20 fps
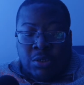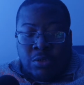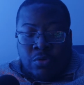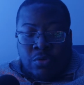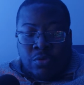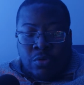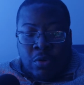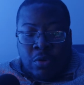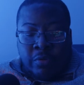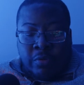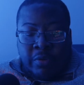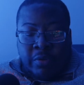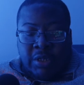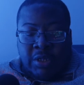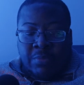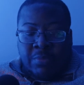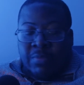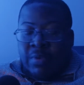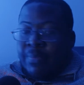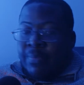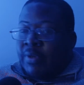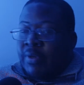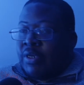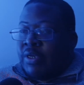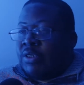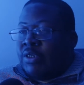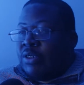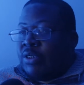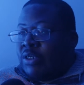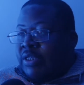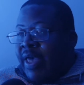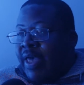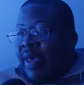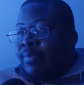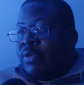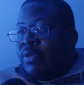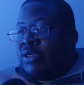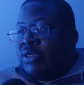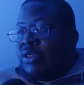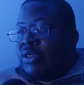you know, get them up against
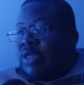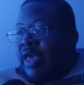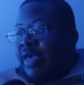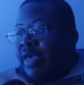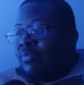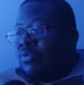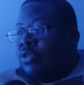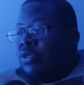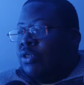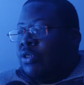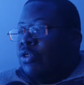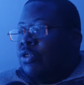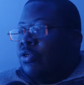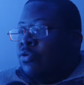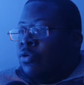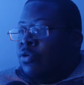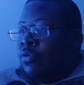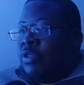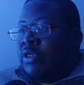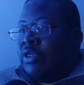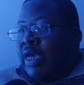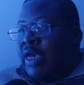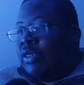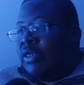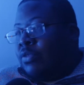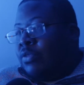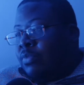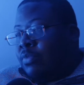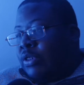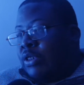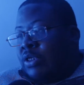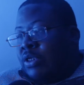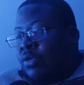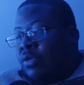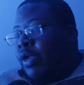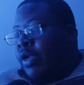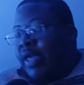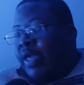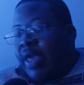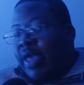established names just to, you know, test them and see where
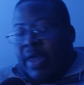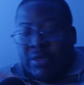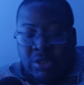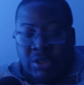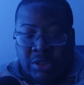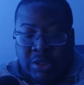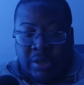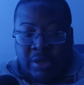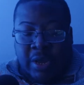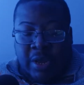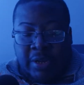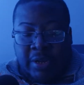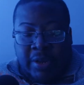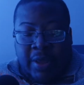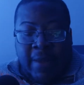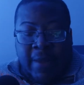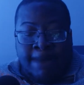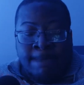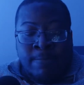they at and shit like that.